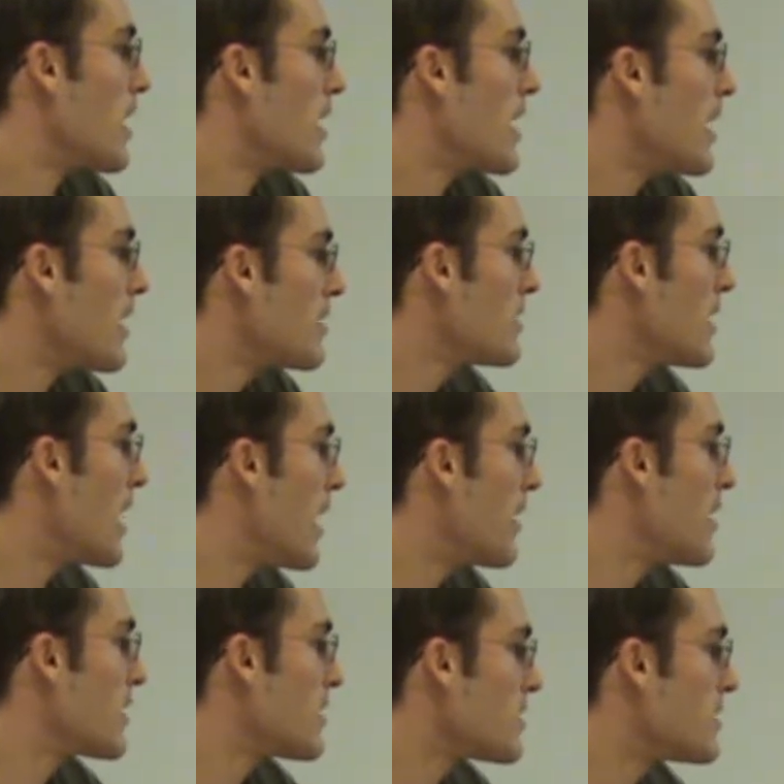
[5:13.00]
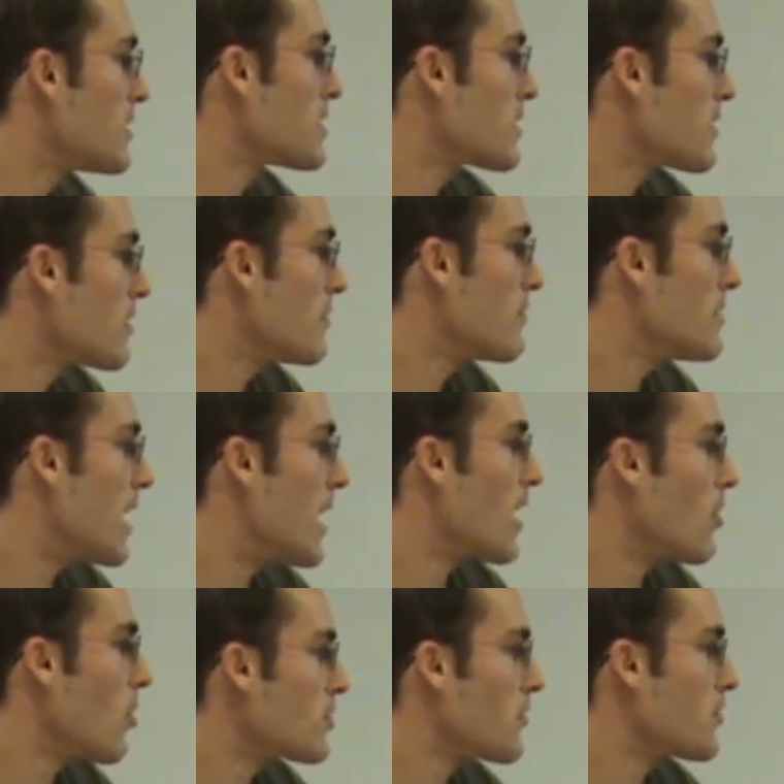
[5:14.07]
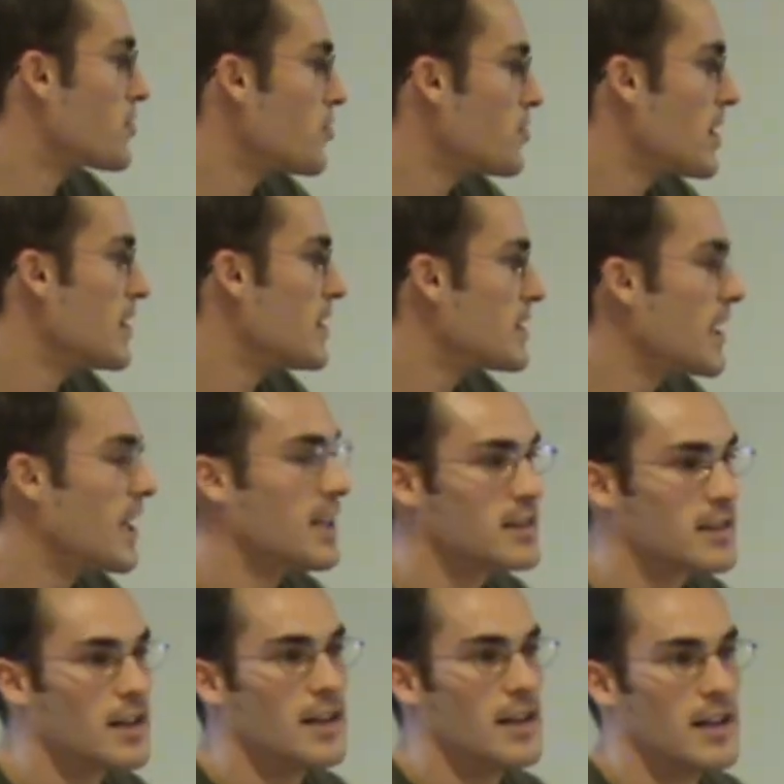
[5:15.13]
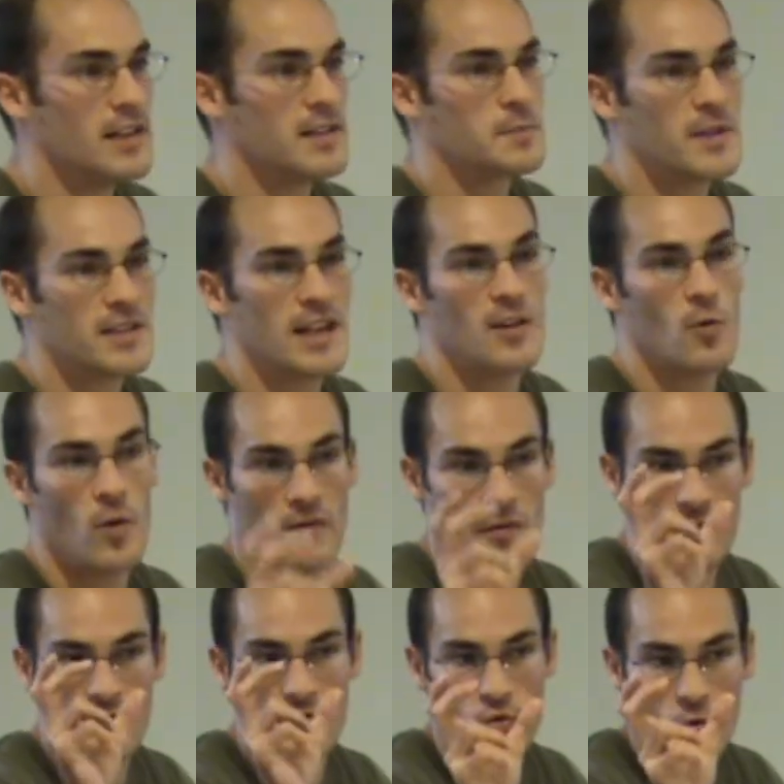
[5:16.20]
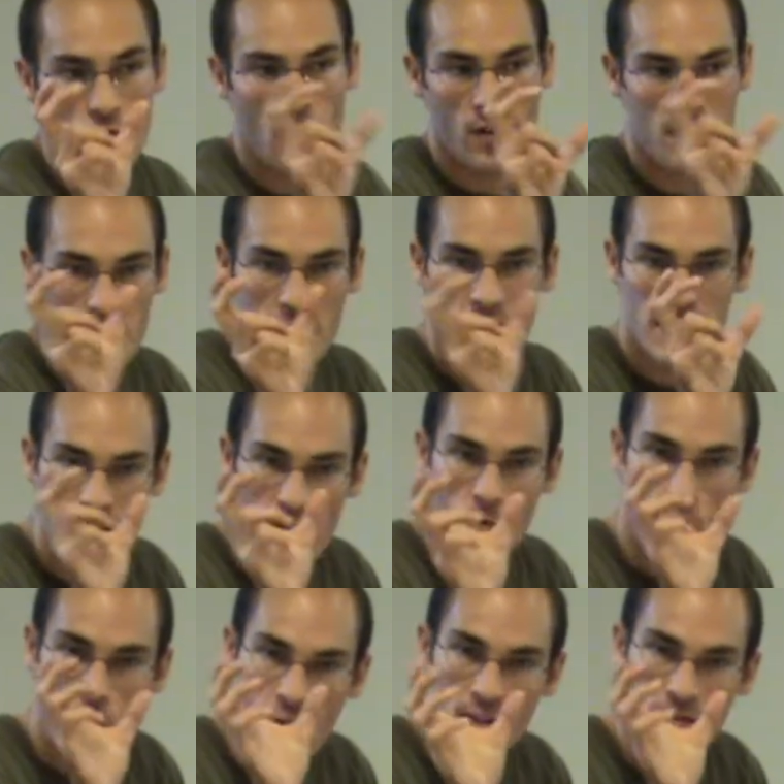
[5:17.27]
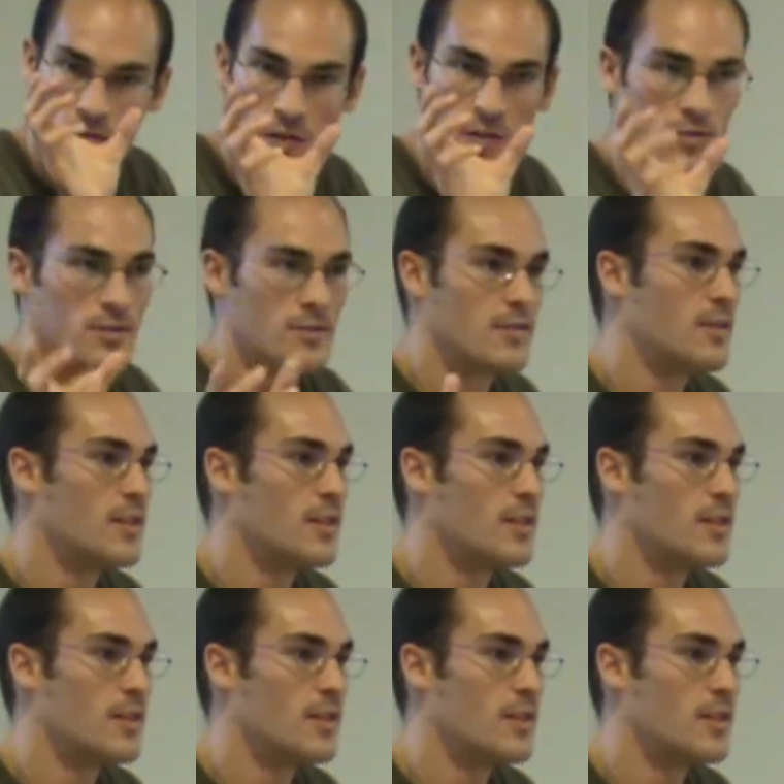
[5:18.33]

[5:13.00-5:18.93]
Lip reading: Again, the idea that there are a lot of subtle details, especially when two knowledge bases are quite close,